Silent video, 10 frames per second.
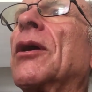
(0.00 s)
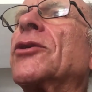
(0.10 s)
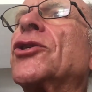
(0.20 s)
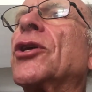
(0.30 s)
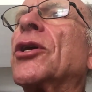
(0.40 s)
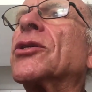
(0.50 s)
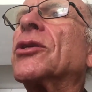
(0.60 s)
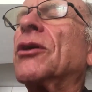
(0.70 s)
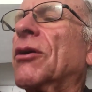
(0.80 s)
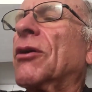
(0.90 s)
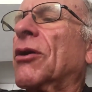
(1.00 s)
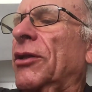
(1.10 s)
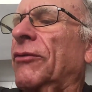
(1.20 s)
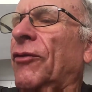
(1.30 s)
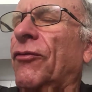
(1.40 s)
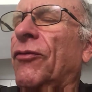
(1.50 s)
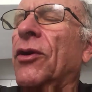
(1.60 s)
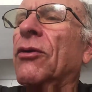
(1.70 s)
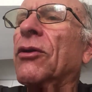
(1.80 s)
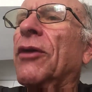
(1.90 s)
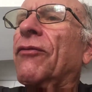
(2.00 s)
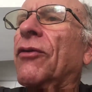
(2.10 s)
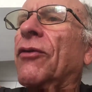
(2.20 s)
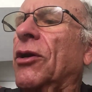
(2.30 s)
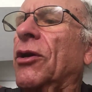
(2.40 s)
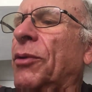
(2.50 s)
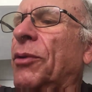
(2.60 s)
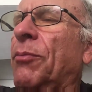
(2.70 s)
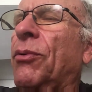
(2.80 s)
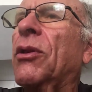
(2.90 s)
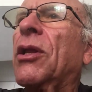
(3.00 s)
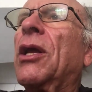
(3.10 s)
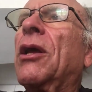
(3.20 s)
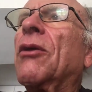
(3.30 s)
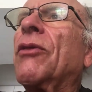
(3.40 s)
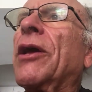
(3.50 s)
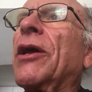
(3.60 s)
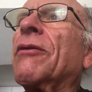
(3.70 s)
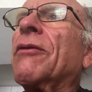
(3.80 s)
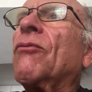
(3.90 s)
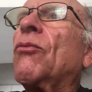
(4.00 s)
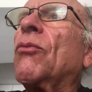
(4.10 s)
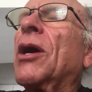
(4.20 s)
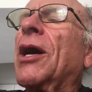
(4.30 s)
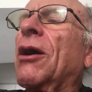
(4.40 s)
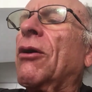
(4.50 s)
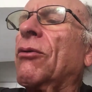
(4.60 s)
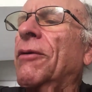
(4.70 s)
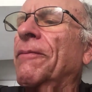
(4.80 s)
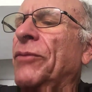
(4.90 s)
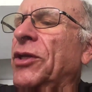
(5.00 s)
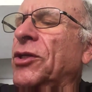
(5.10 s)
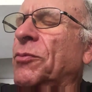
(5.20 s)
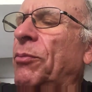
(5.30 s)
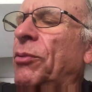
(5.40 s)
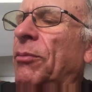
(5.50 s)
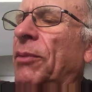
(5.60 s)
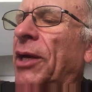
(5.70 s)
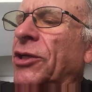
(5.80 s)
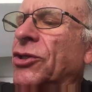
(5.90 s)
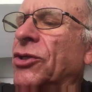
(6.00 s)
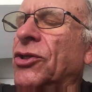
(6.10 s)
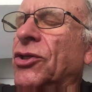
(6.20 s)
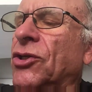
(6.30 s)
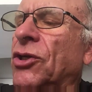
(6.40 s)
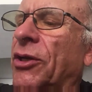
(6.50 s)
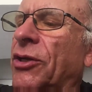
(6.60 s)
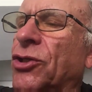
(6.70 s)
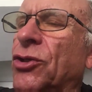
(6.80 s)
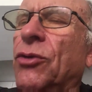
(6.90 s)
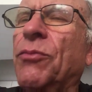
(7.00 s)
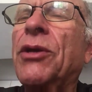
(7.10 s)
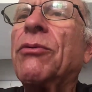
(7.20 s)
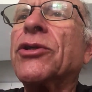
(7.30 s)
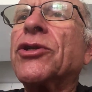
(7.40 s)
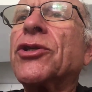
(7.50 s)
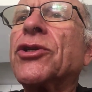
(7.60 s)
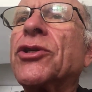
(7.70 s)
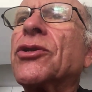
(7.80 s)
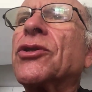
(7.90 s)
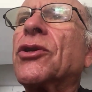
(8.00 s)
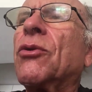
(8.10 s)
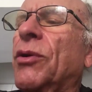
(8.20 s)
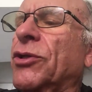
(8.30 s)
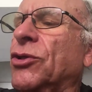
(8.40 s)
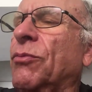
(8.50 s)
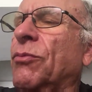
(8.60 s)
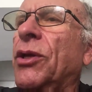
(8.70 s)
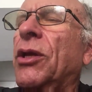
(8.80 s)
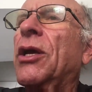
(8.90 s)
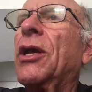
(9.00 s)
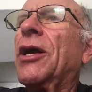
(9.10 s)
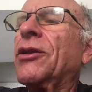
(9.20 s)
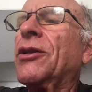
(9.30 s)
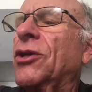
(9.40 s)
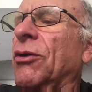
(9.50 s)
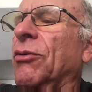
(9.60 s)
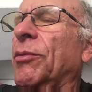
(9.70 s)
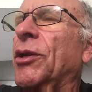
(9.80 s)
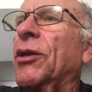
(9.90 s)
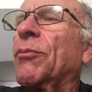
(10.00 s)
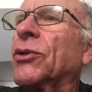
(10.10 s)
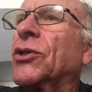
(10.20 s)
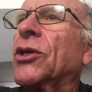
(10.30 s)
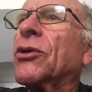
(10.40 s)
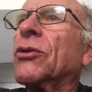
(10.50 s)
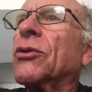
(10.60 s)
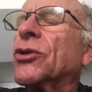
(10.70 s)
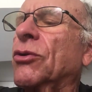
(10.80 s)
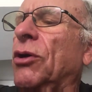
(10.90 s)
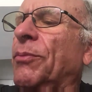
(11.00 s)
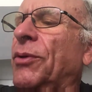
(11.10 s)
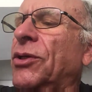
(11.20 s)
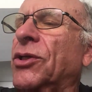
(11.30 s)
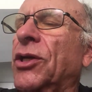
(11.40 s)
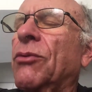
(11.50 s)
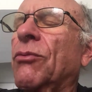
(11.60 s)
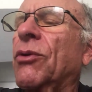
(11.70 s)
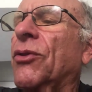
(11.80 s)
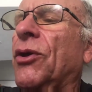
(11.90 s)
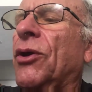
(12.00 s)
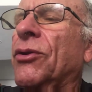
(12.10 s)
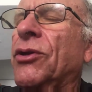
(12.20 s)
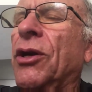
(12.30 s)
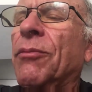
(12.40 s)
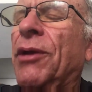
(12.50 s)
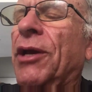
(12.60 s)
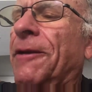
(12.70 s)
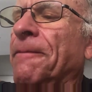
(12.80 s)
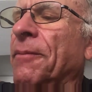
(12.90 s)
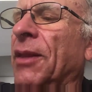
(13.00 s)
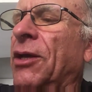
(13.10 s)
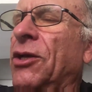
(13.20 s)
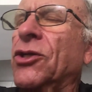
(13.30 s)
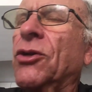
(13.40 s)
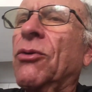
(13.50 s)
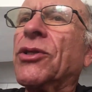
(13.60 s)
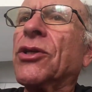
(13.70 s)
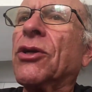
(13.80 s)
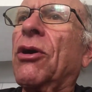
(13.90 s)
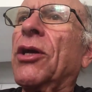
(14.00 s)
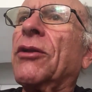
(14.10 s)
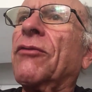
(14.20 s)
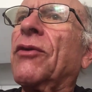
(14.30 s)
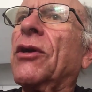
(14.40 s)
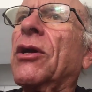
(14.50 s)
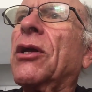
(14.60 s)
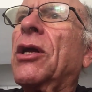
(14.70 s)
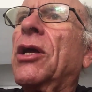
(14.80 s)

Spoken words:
just kind of a freer life for young people than how these people imagine society should be, which is, you know, women should be, and young women in particular, should not be seen with other young men. So it's a kind of a,